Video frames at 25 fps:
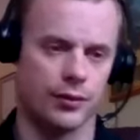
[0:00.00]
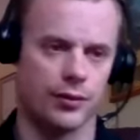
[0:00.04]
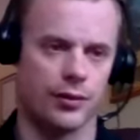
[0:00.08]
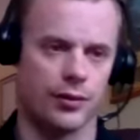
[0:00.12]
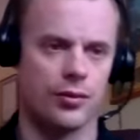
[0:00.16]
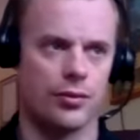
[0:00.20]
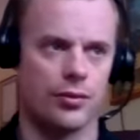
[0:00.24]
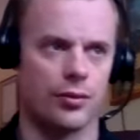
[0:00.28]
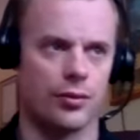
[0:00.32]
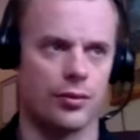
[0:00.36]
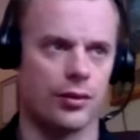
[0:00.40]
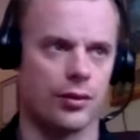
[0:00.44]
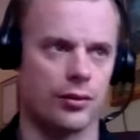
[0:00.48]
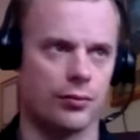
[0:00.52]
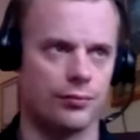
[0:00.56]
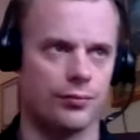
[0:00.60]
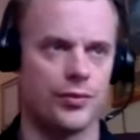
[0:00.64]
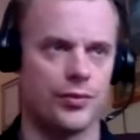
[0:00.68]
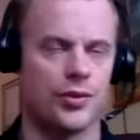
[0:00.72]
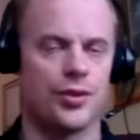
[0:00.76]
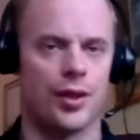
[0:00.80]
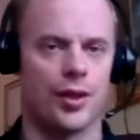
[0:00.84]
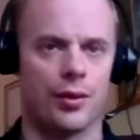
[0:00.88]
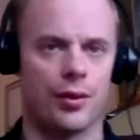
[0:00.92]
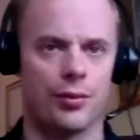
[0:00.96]
these are all
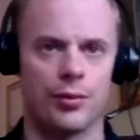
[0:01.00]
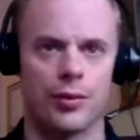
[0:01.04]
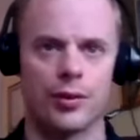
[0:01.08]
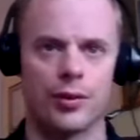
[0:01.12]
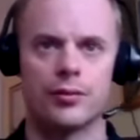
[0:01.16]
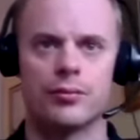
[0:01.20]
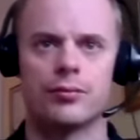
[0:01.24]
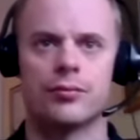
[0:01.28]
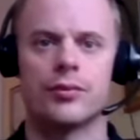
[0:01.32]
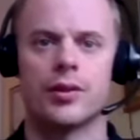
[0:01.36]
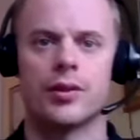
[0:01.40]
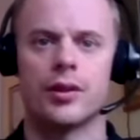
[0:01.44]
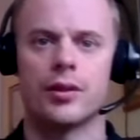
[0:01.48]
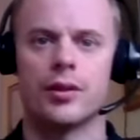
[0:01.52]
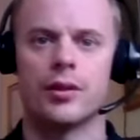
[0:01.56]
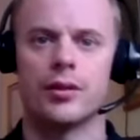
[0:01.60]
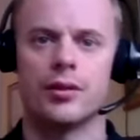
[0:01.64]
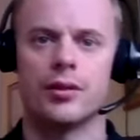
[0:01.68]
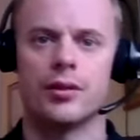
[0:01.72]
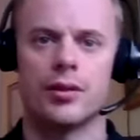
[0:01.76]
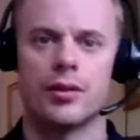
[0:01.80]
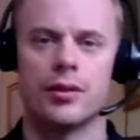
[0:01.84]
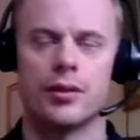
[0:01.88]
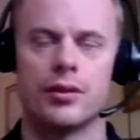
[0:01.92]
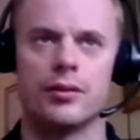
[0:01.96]
general,
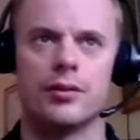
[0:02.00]
right?